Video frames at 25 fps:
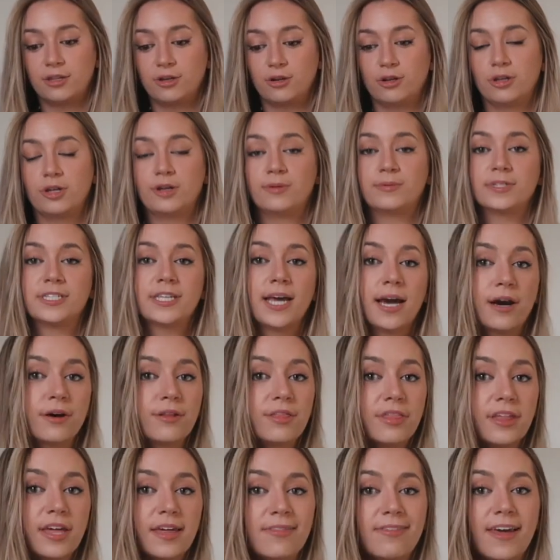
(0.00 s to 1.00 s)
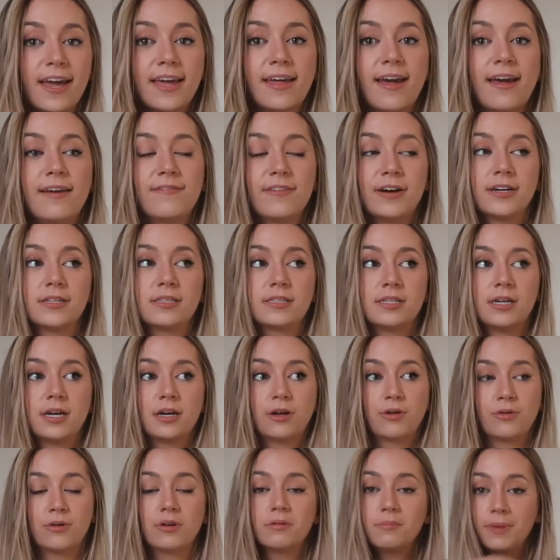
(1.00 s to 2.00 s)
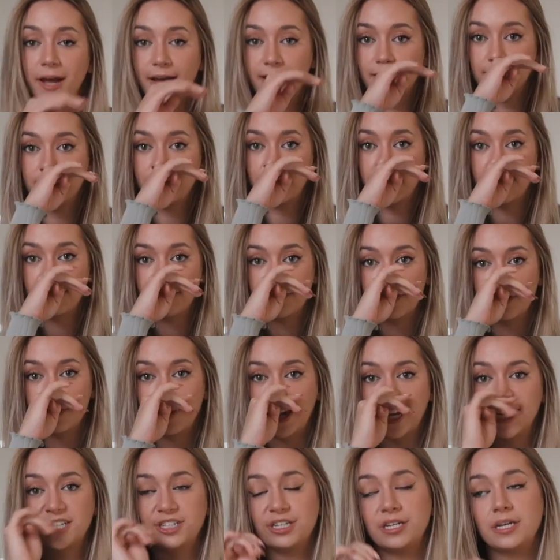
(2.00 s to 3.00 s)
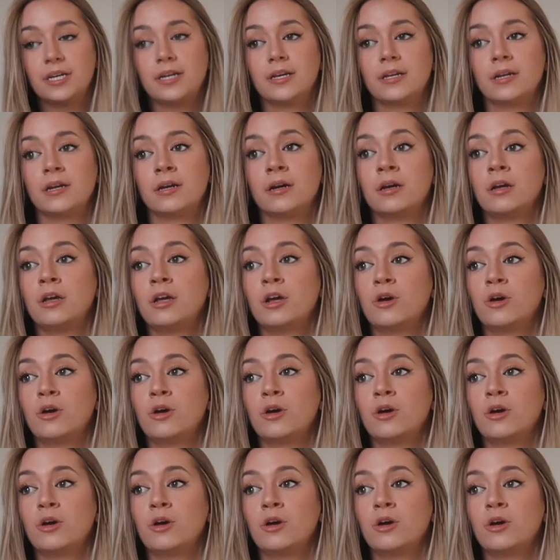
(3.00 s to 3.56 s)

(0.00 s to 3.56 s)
Lulu was healthy. They gave us a good amount of information.